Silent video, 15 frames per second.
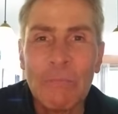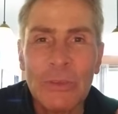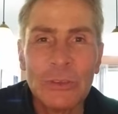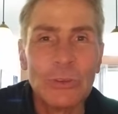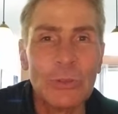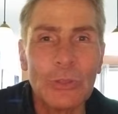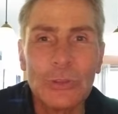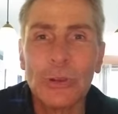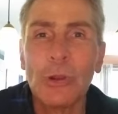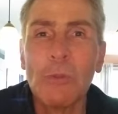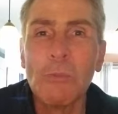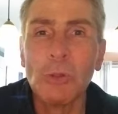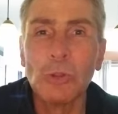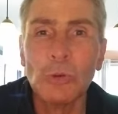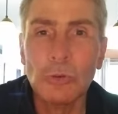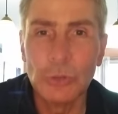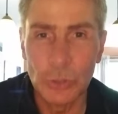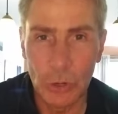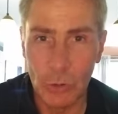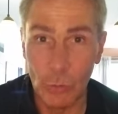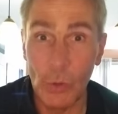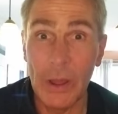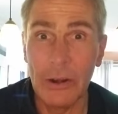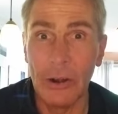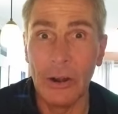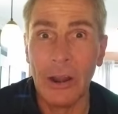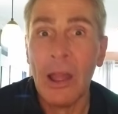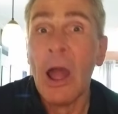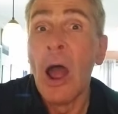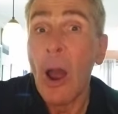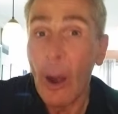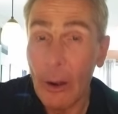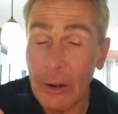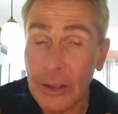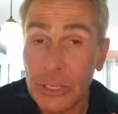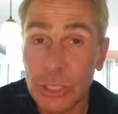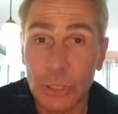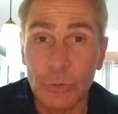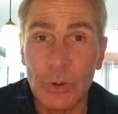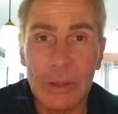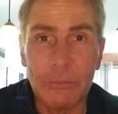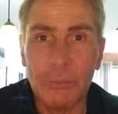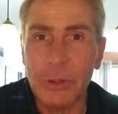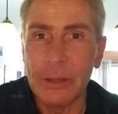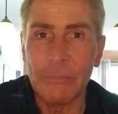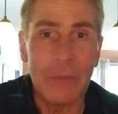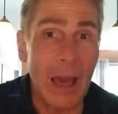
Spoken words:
So the term loser and winner are extremely,